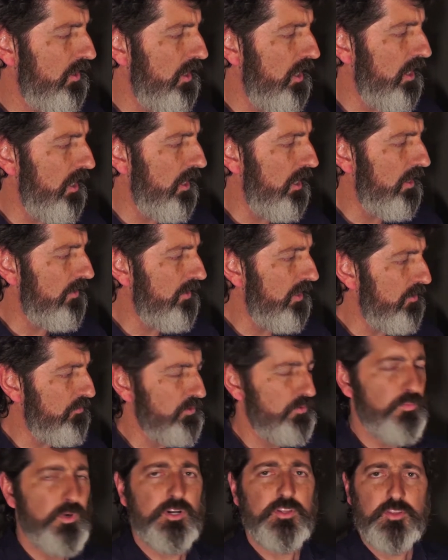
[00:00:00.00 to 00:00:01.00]
it
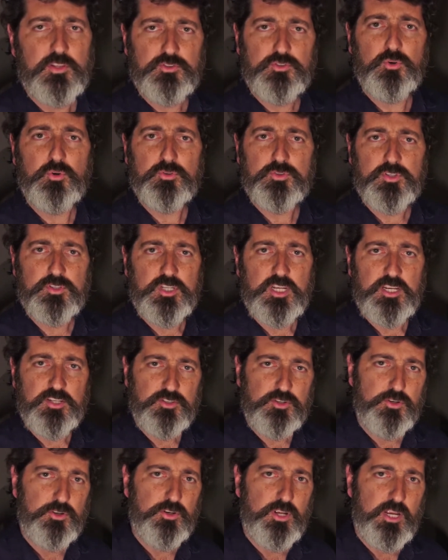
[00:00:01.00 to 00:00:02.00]
was one of the sources
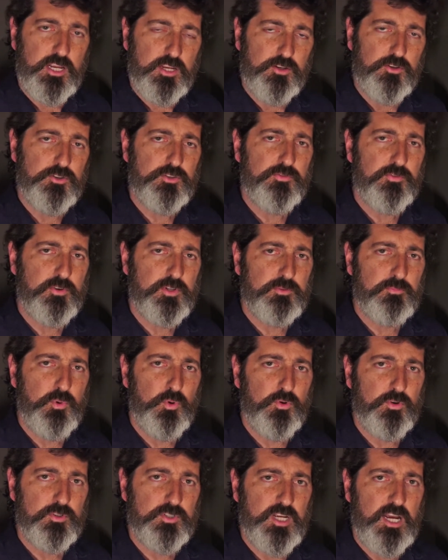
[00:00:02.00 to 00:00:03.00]
he used for his
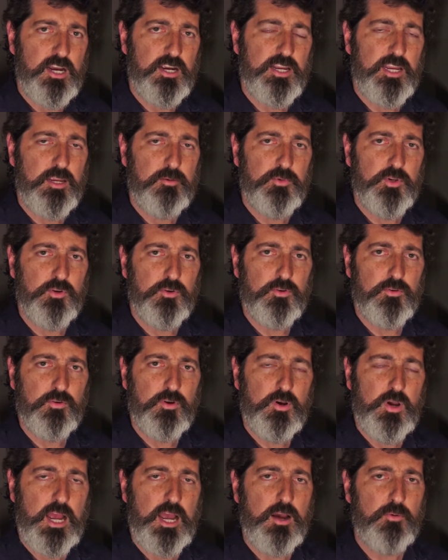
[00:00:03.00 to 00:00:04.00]
book Dark Emu,
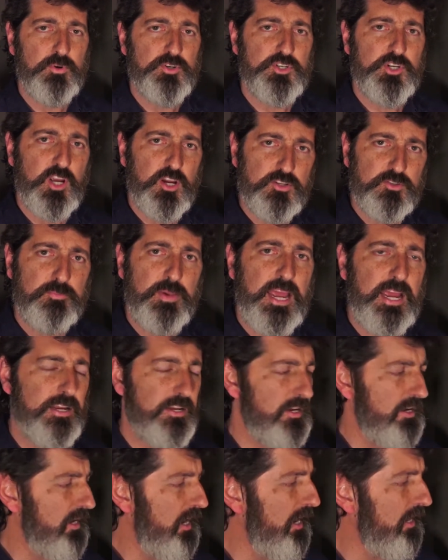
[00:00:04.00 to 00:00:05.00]
which goes back
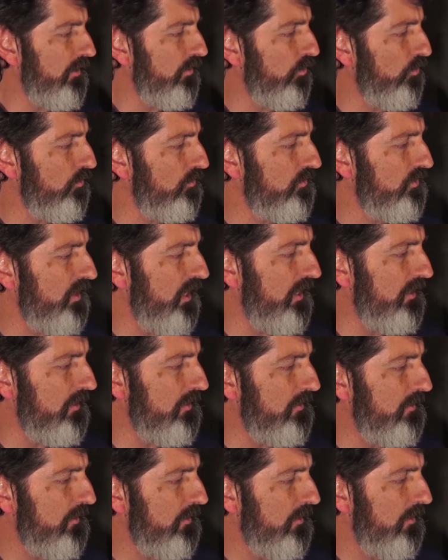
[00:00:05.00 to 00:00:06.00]
and looks
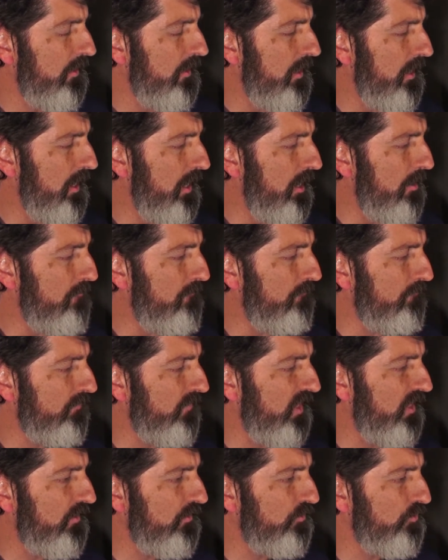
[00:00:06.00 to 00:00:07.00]
at
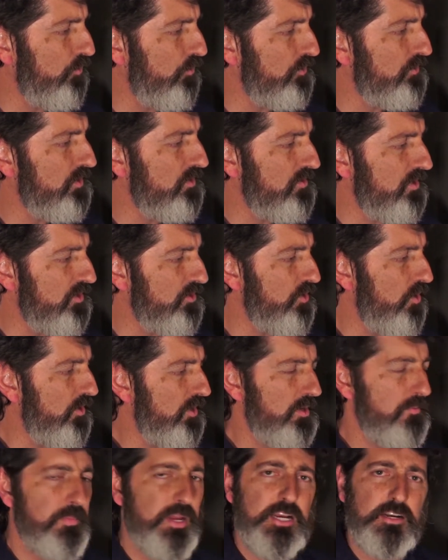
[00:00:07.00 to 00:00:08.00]
sources that
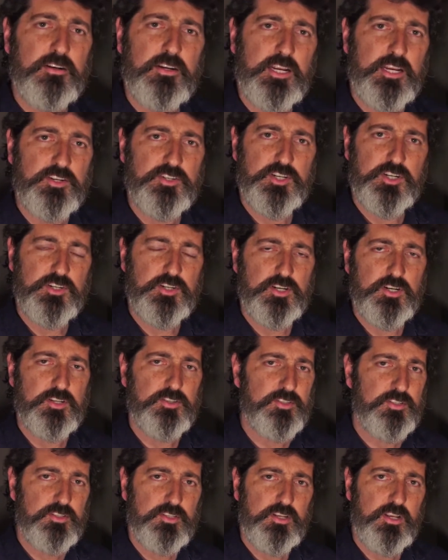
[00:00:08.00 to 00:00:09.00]
document
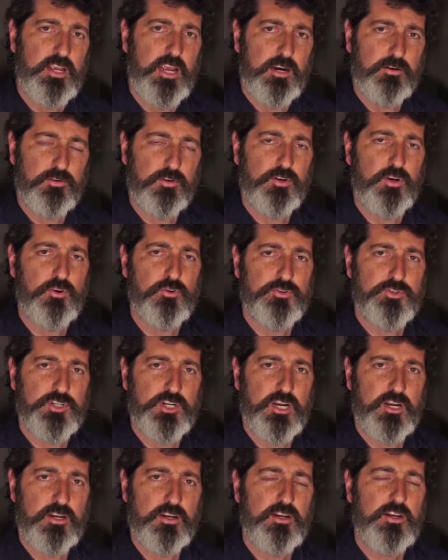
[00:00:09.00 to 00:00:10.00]
Indigenous
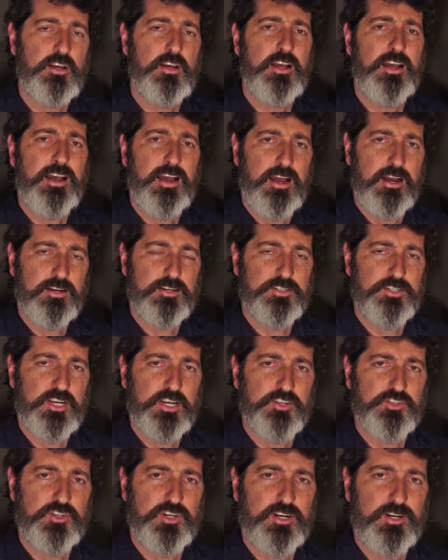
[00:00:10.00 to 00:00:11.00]
agriculture,
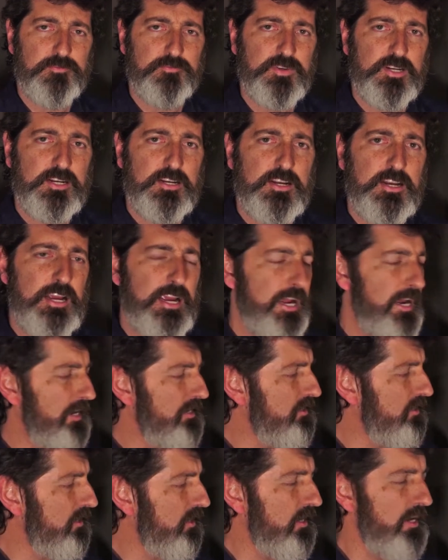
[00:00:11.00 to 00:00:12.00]
architecture
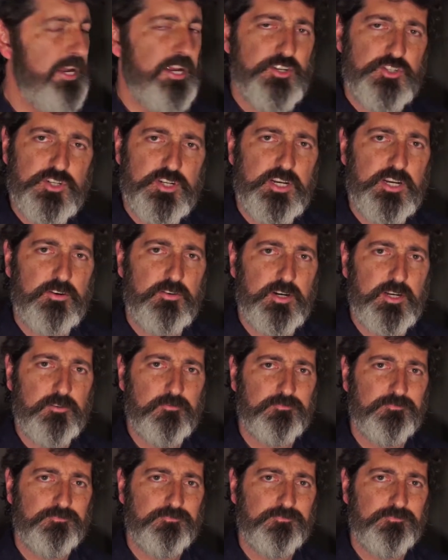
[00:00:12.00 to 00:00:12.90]
and engineering.